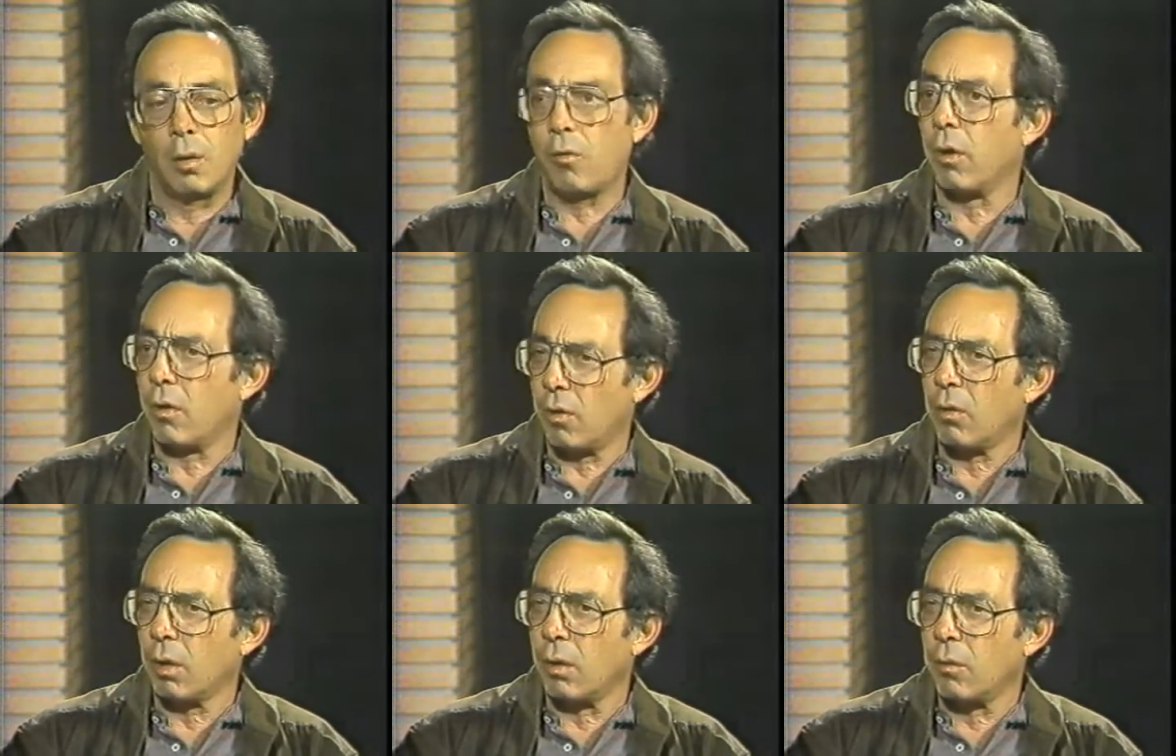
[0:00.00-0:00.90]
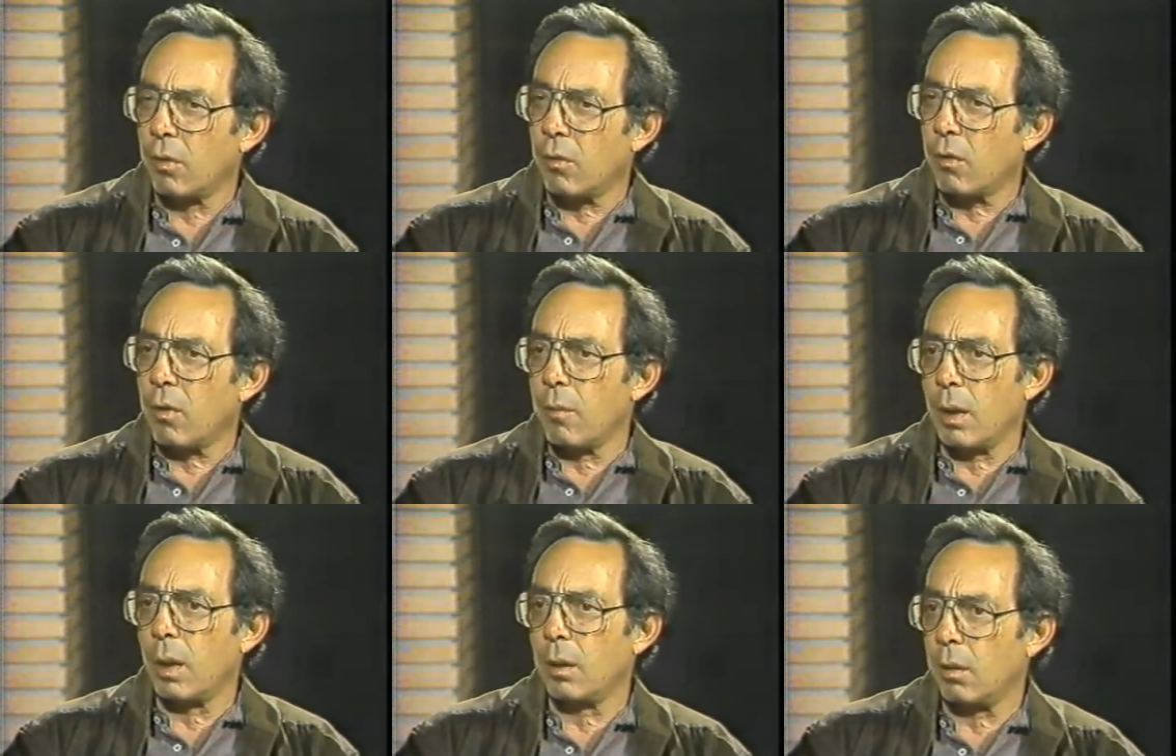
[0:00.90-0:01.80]
destroy the central nervous system
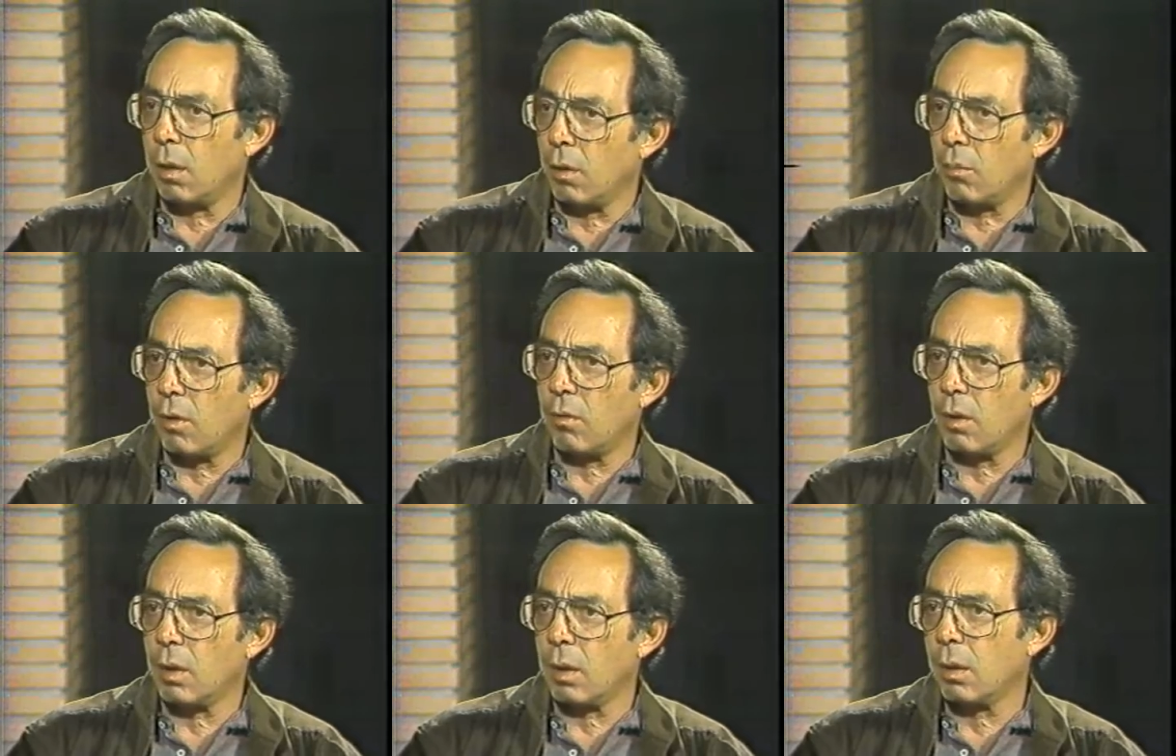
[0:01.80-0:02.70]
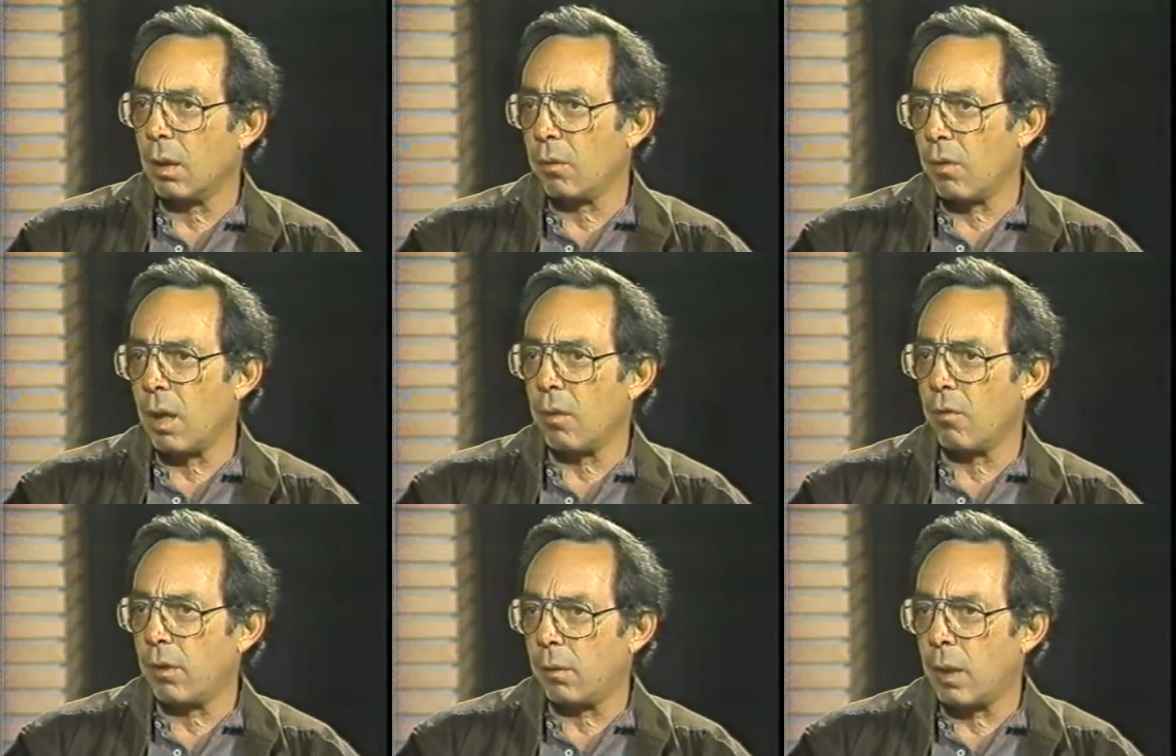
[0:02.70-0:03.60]
at higher doses and can cause
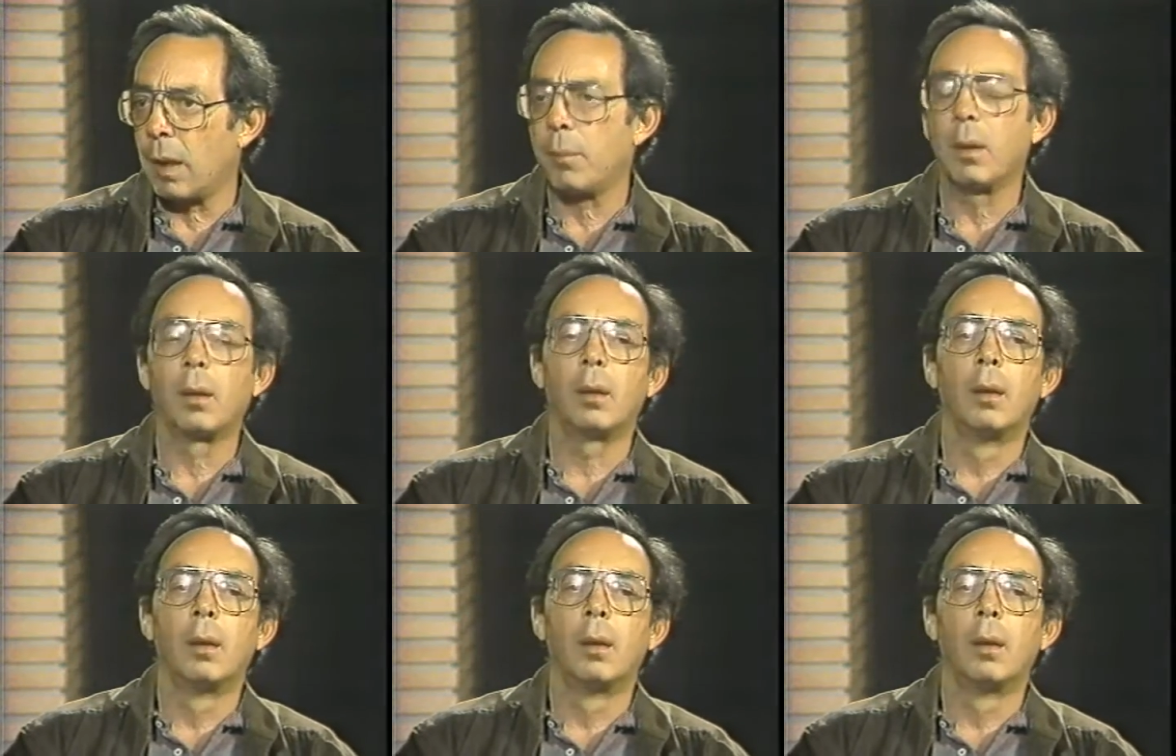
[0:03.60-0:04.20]
death very rapidly.